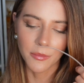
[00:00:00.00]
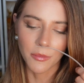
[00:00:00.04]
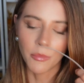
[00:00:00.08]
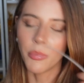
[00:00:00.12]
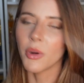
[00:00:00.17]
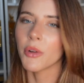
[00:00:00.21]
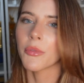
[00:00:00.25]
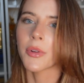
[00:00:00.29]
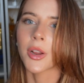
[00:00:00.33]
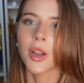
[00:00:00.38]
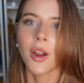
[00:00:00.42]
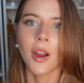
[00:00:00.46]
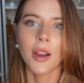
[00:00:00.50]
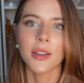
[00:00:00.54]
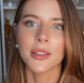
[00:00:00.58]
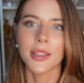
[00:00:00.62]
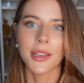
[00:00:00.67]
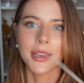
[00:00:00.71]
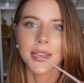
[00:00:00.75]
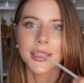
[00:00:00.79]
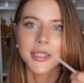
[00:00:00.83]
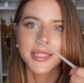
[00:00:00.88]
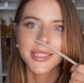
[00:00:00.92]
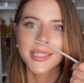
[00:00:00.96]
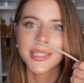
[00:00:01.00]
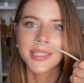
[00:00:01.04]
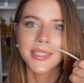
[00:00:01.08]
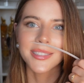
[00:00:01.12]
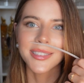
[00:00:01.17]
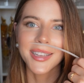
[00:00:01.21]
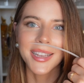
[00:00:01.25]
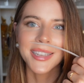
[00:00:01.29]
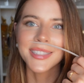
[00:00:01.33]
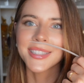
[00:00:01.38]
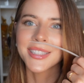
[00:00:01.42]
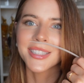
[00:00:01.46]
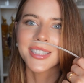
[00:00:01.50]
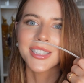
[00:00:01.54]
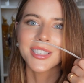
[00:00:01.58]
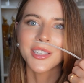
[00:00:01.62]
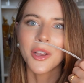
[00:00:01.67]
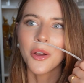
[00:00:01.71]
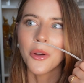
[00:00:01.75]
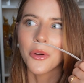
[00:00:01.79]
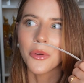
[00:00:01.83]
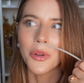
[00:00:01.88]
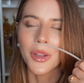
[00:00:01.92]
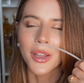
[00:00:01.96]
But regardless, it's
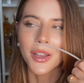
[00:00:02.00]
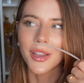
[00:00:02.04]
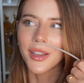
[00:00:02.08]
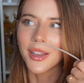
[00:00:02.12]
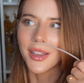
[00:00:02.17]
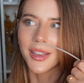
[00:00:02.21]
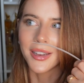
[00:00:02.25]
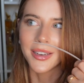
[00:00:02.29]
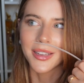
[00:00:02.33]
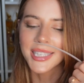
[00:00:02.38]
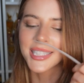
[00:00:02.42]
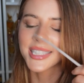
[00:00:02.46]
so good.